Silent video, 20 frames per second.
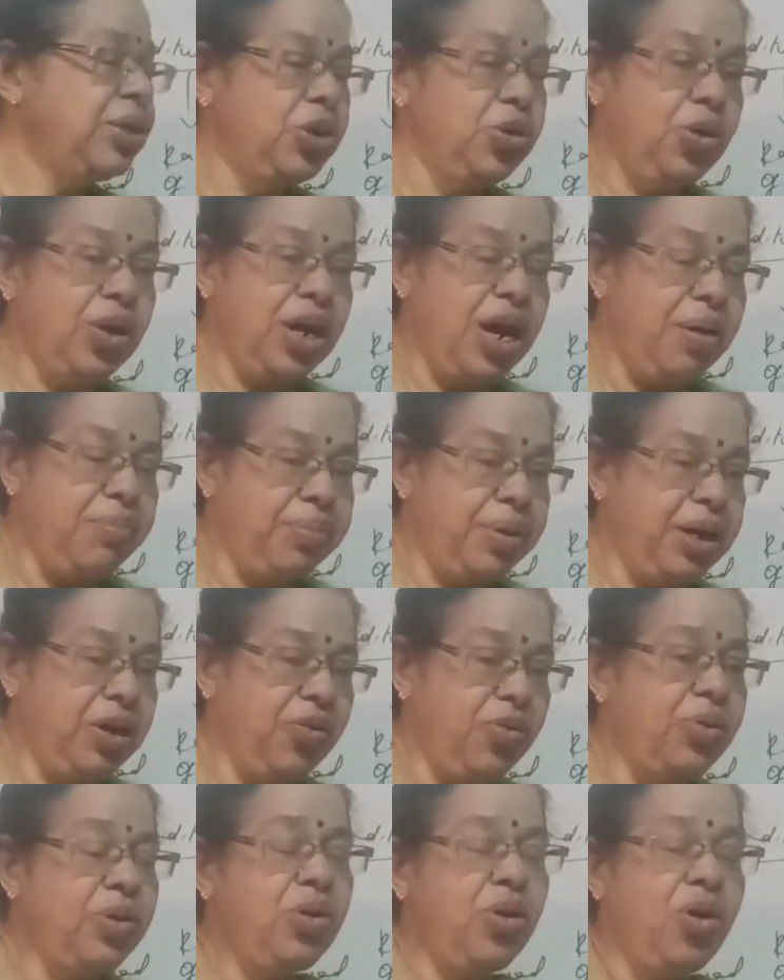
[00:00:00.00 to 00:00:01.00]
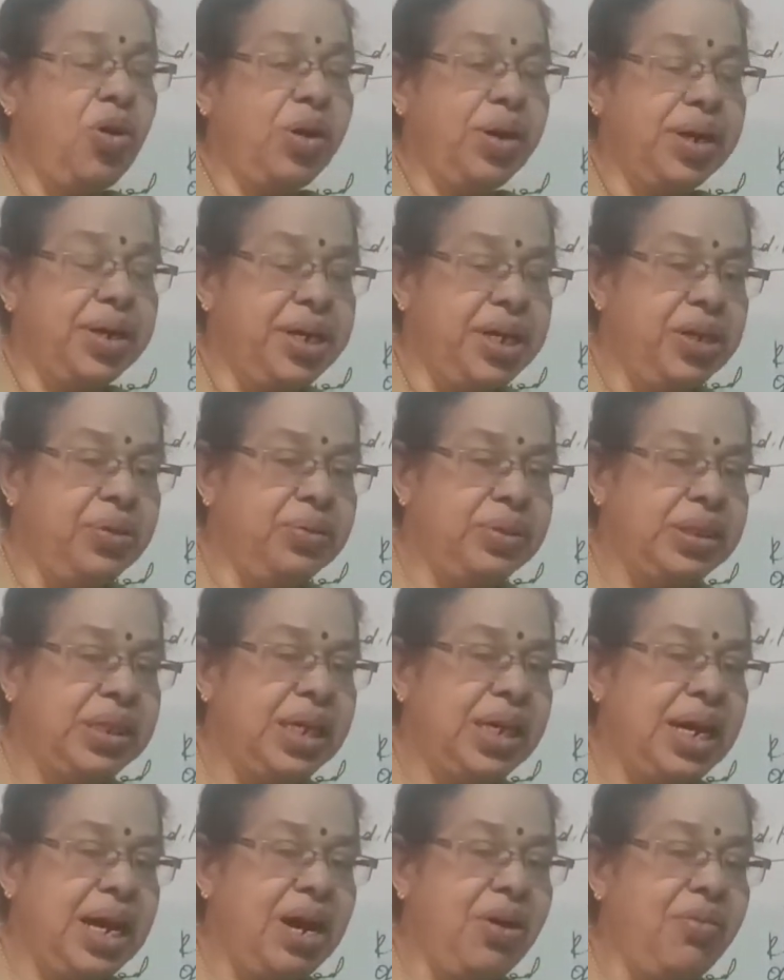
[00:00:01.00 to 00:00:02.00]
to come down or
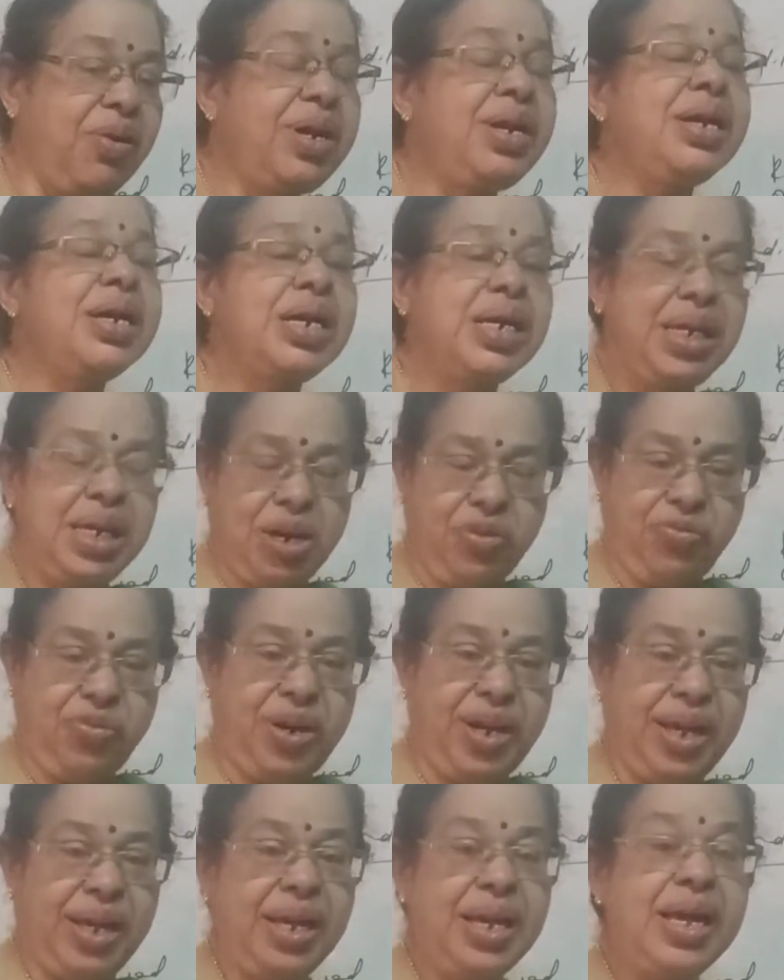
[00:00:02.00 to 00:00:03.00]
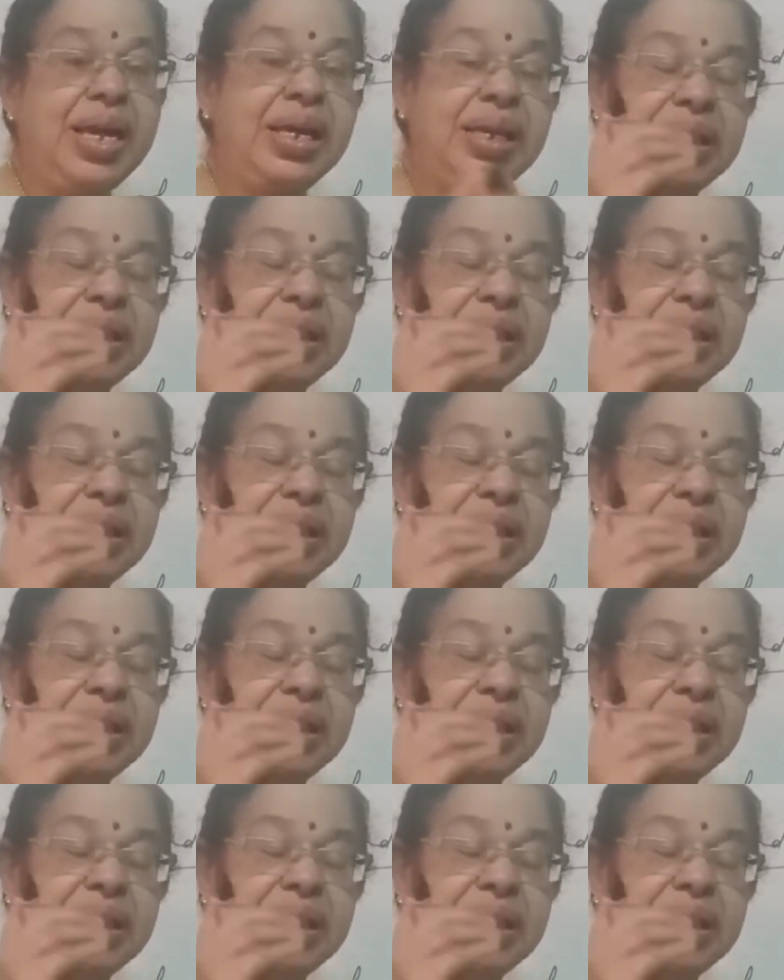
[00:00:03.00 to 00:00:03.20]
reducing our FD.